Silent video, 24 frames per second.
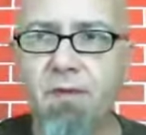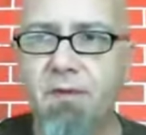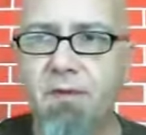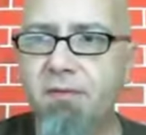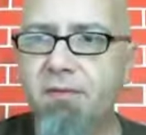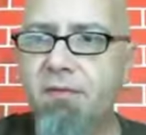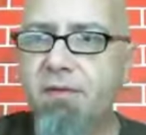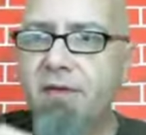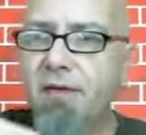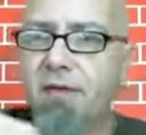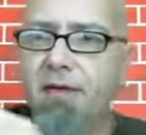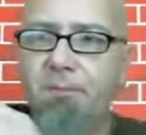
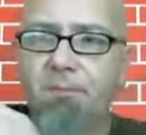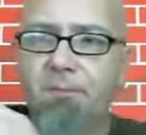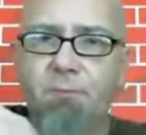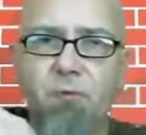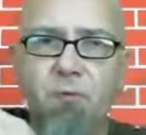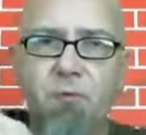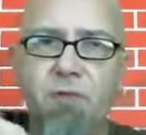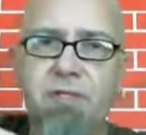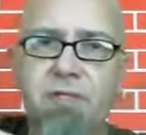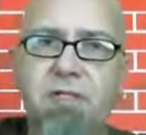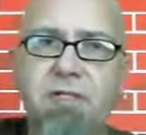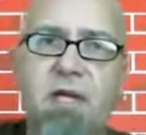the
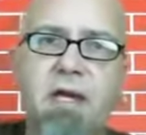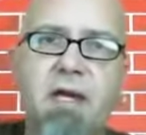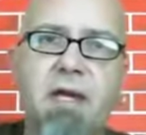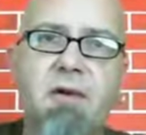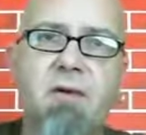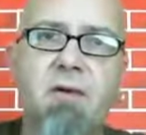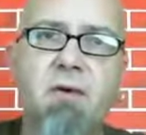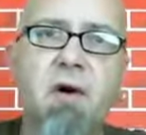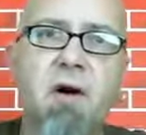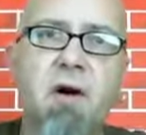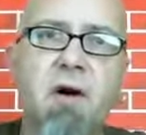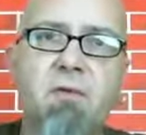twist tied
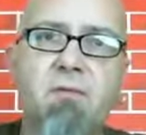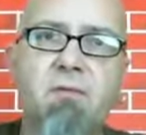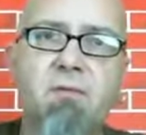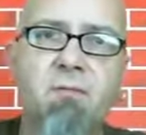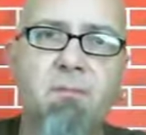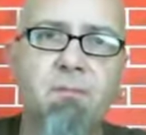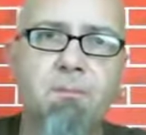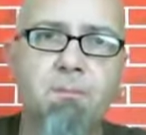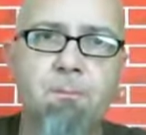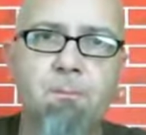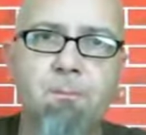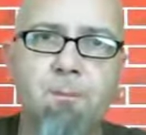off
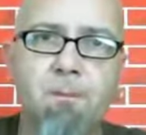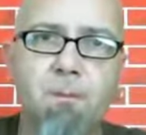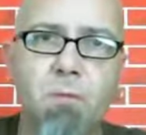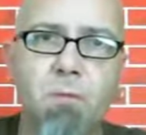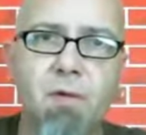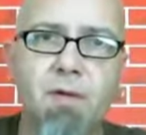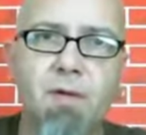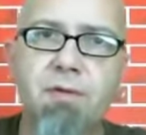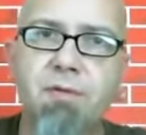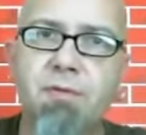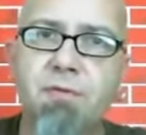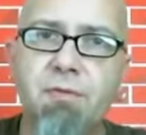
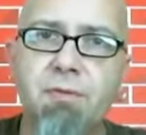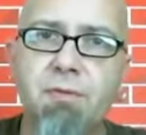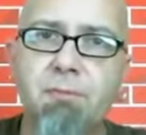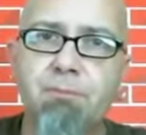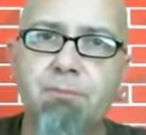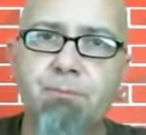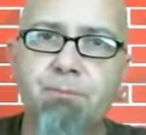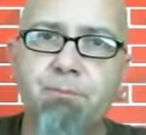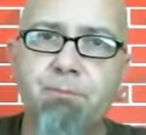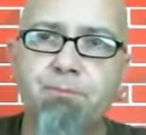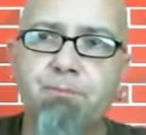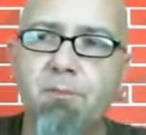with
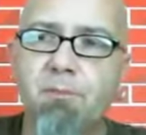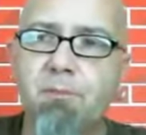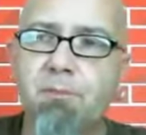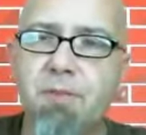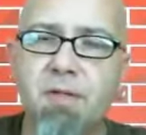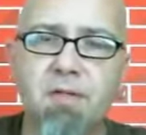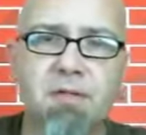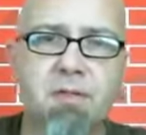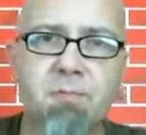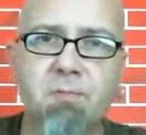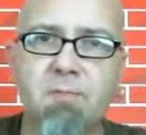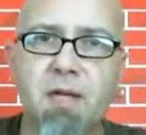
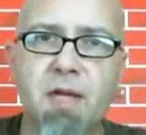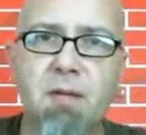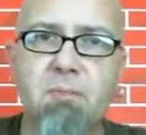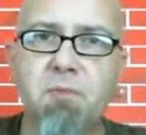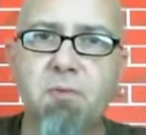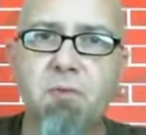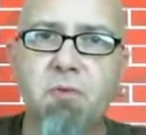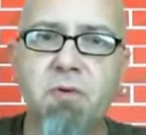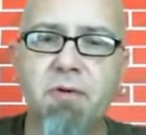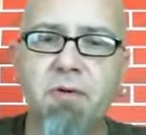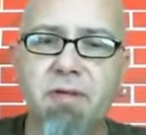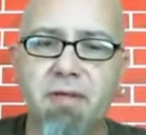buttered
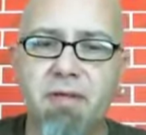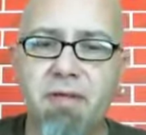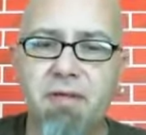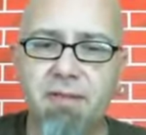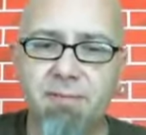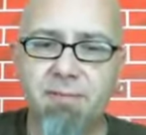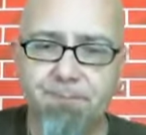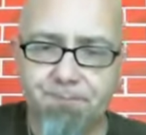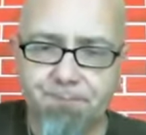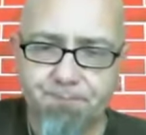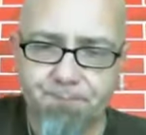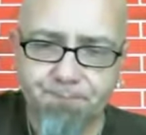popcorn in
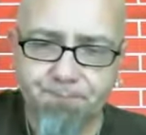it.